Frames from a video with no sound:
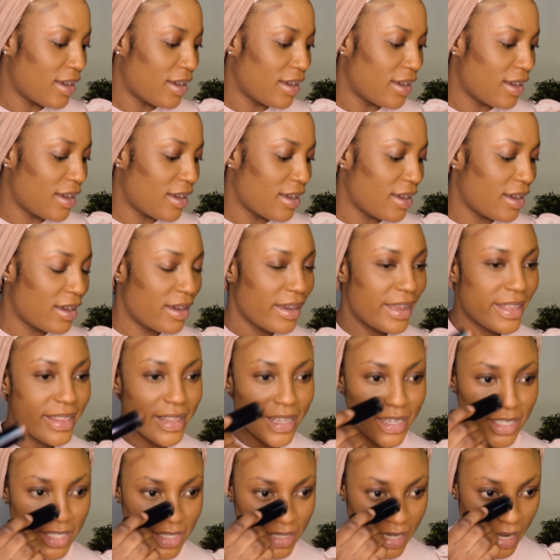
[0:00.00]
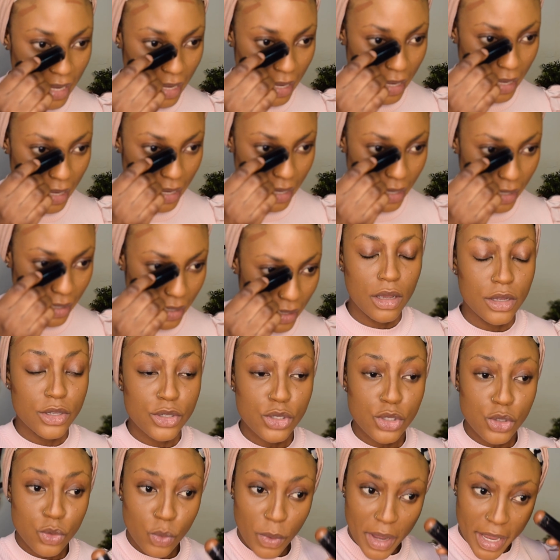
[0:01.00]
in the shade
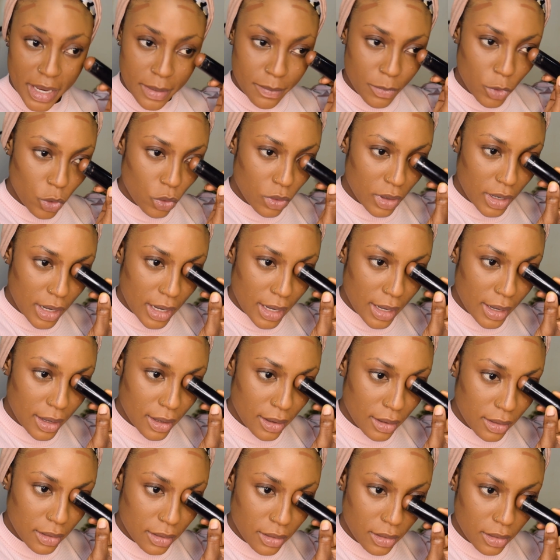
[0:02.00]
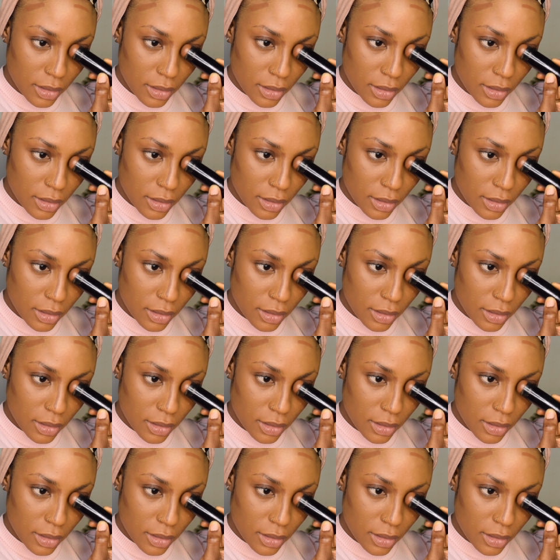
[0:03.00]
Suede Mocha.